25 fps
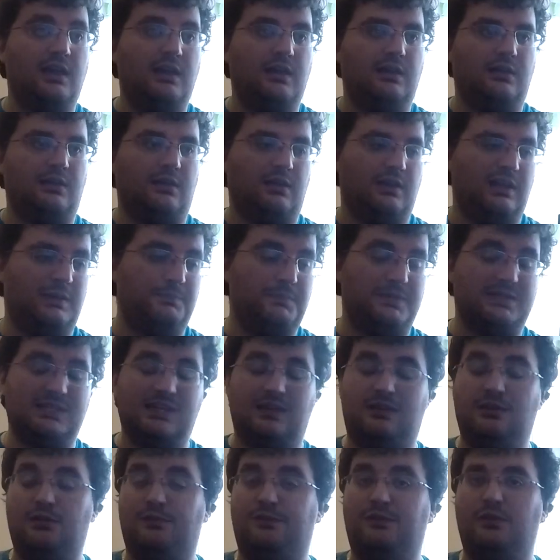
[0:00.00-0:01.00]
In
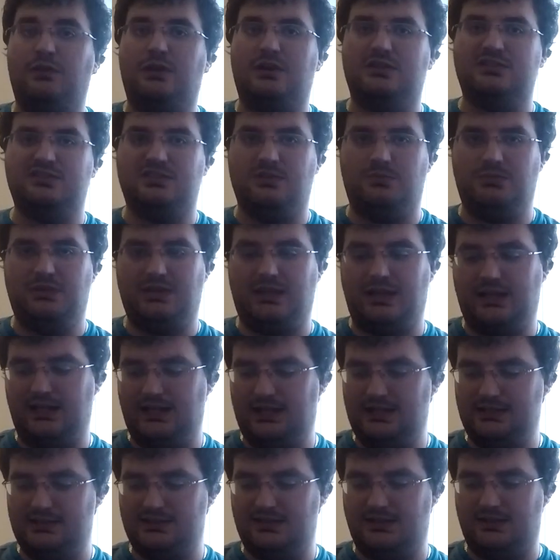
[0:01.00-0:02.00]
particular, if you are someone that
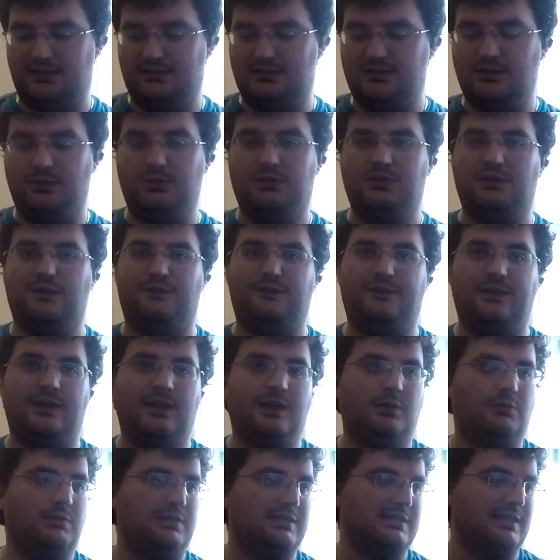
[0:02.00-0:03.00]
is doing the
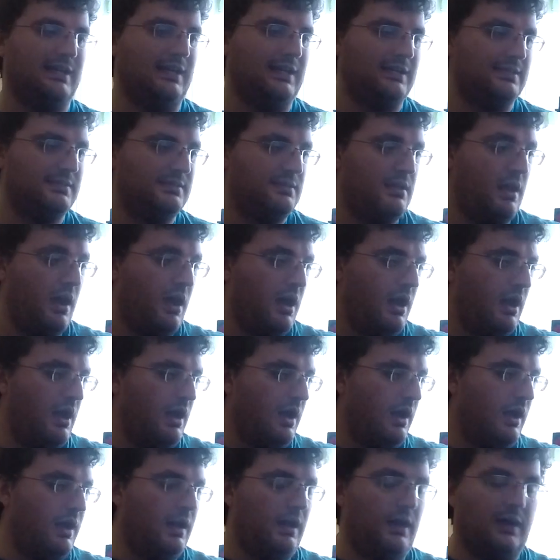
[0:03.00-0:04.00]
theory test,
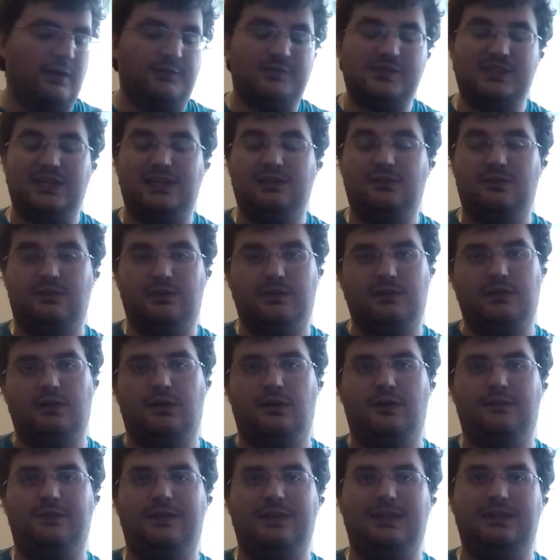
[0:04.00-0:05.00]
I've seen on a
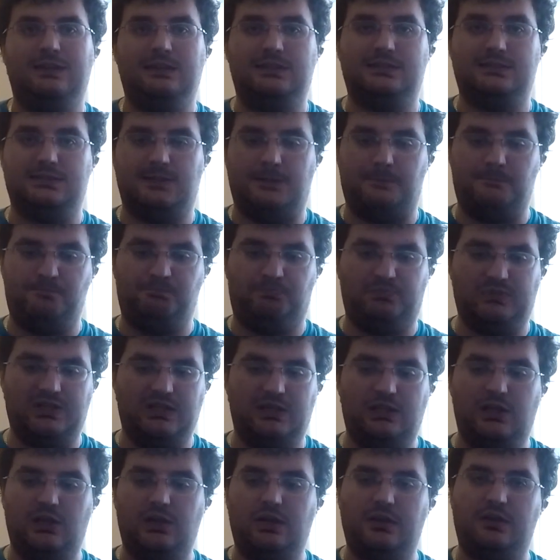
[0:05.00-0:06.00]
lot of these
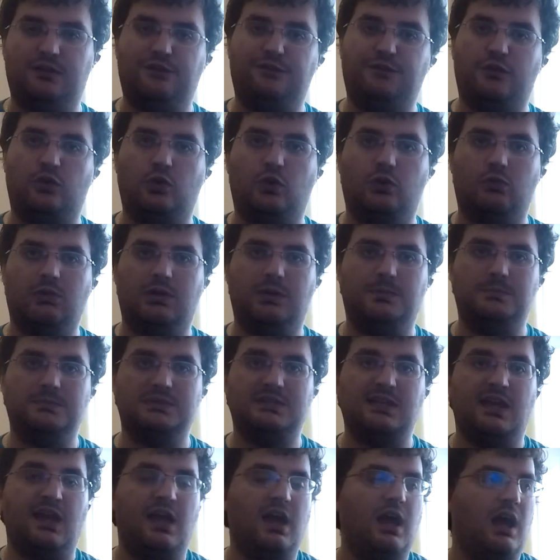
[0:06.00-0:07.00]
learner
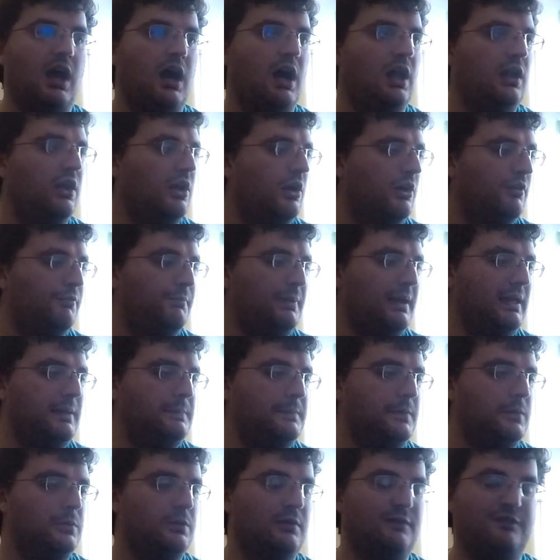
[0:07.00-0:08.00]
forums, a lot of
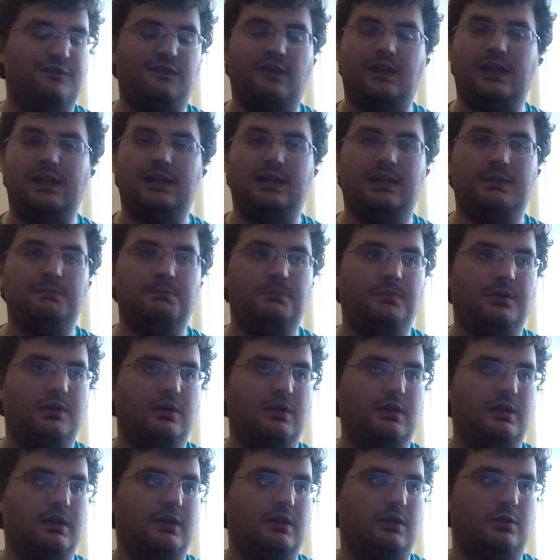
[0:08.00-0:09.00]
people are failing
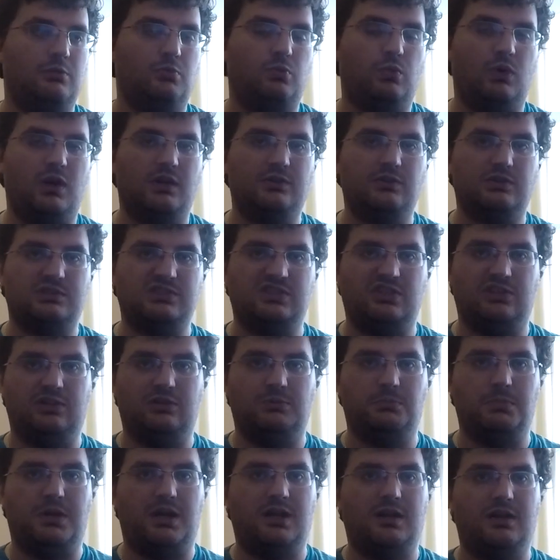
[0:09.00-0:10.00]
by like 1 or 2
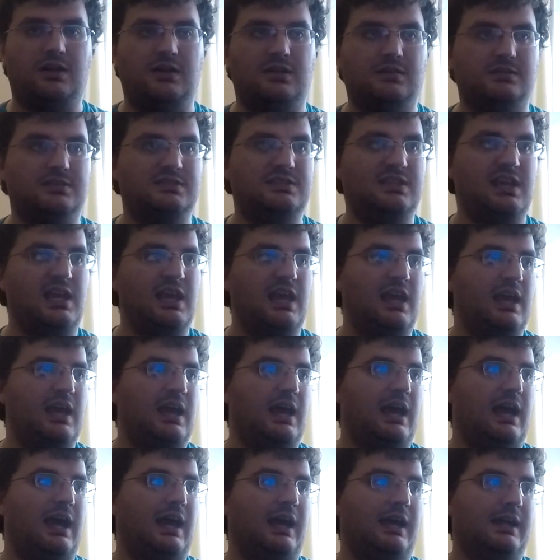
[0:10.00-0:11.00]
marks,
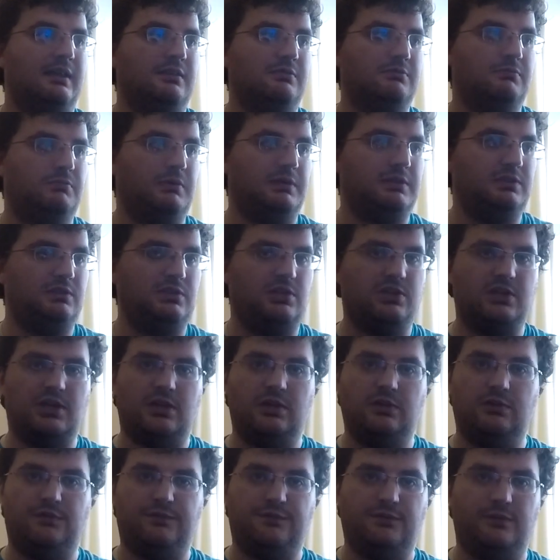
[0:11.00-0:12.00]
and when you
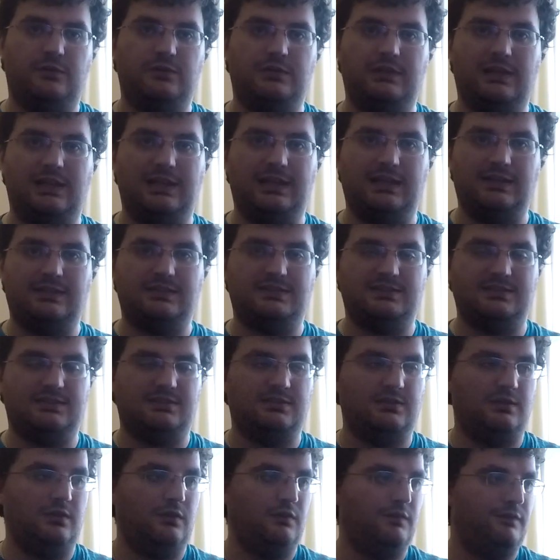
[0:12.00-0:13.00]
go through the list
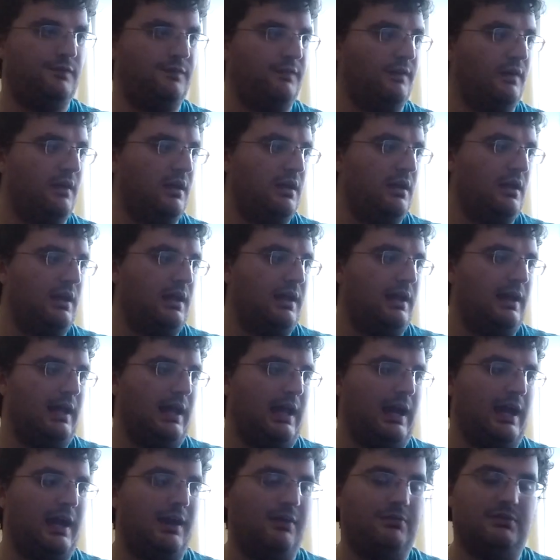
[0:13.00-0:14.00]
of
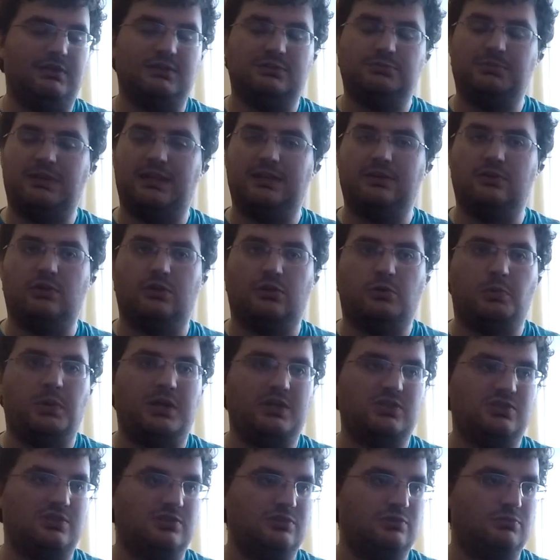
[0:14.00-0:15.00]
areas where they got
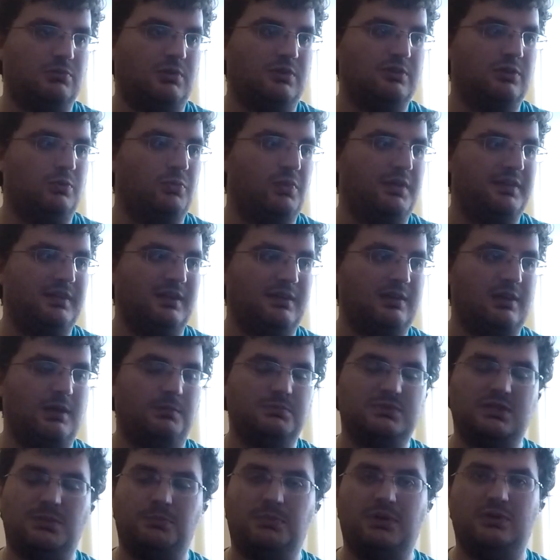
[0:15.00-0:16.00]
questions wrong, the one that
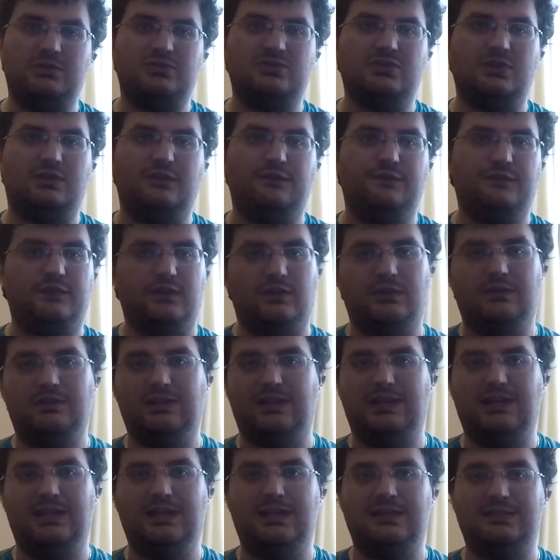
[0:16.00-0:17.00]
comes up most often
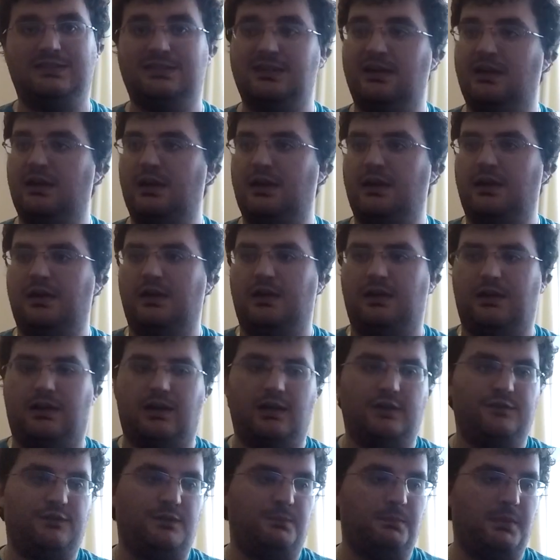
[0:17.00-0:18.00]
is
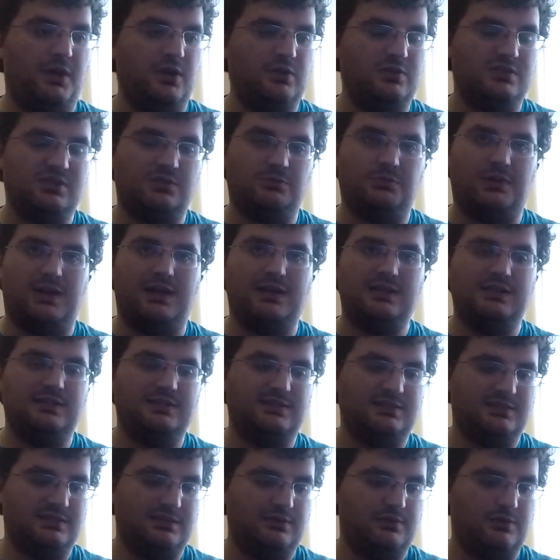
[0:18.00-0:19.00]
either
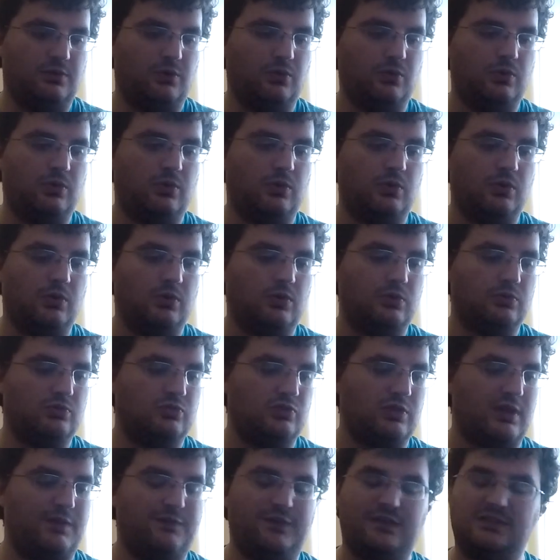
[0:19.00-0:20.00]
motorways or
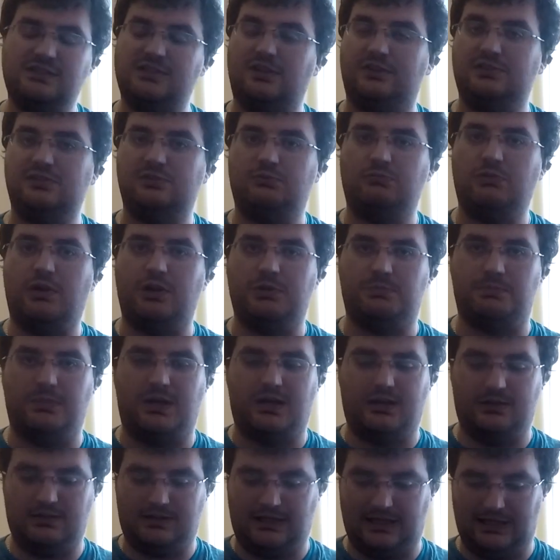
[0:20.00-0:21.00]
traffic signs and road
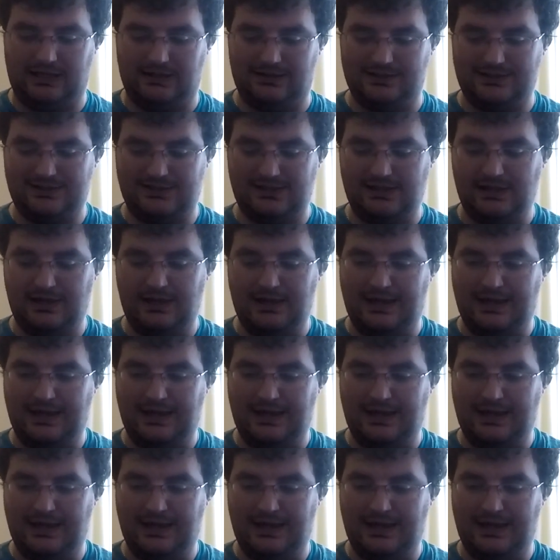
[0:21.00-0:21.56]
markings.